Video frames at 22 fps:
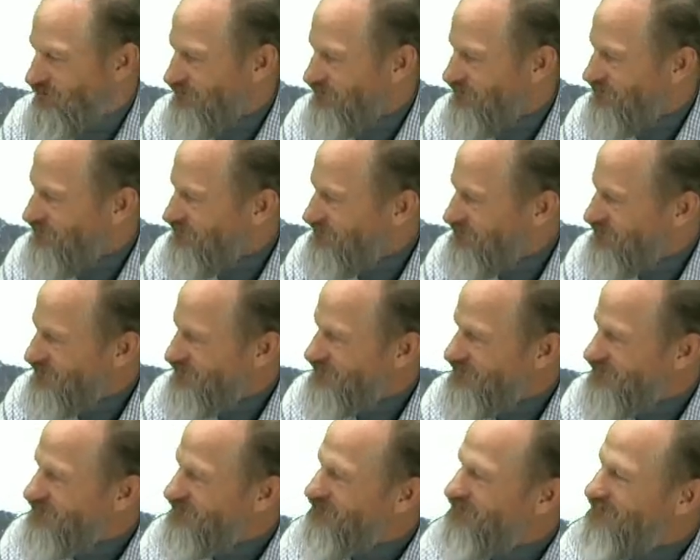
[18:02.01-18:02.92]

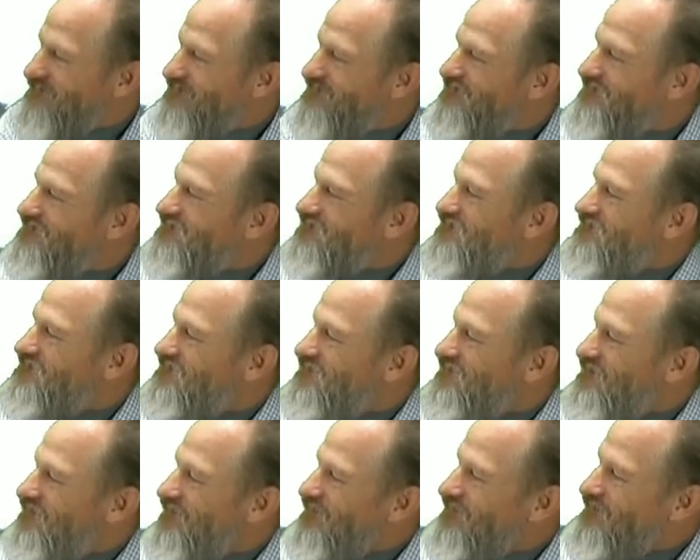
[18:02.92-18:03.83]

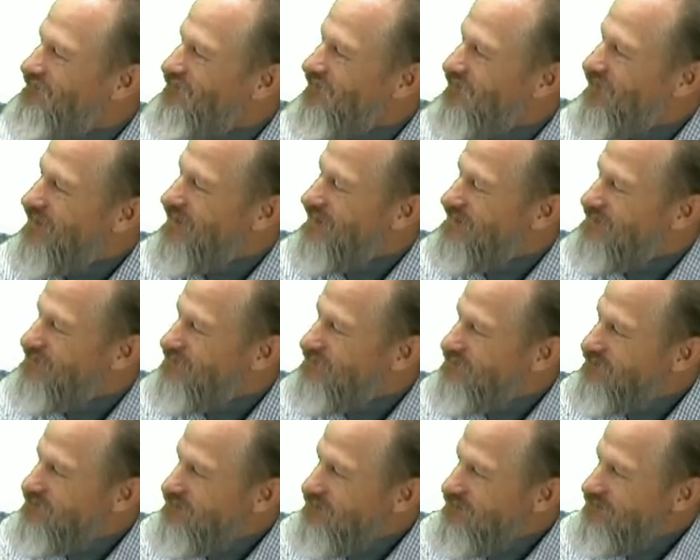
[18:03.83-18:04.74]

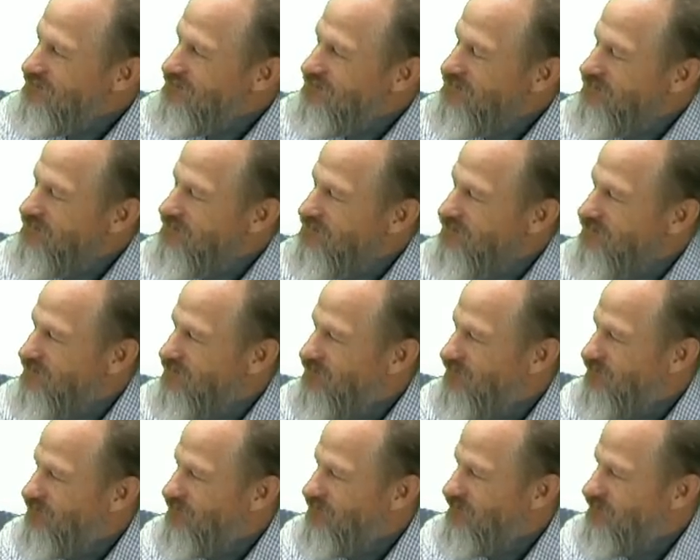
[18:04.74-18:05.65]

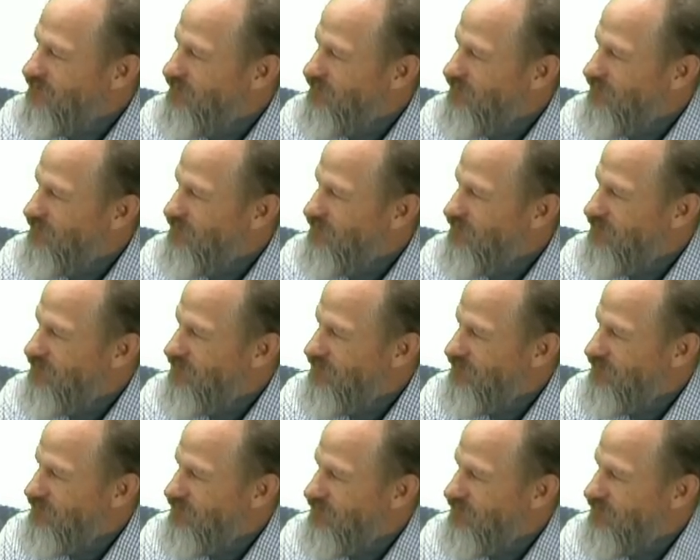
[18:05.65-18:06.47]
The person shown says nothing.